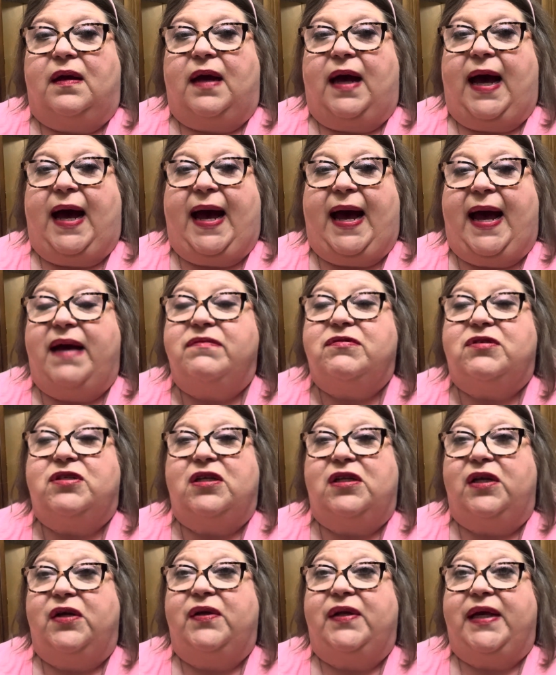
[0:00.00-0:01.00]
I
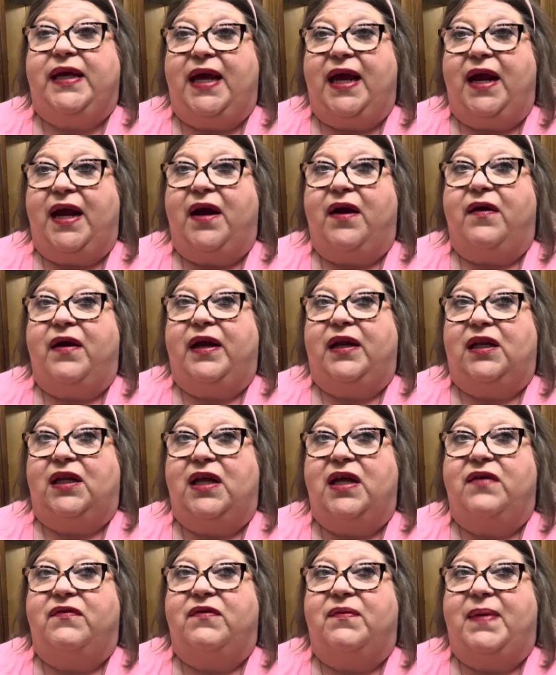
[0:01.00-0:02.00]
absolutely care and
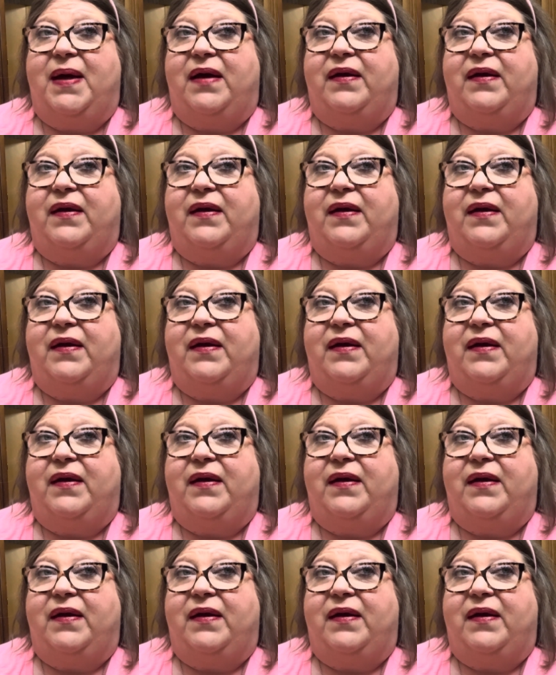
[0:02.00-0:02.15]
love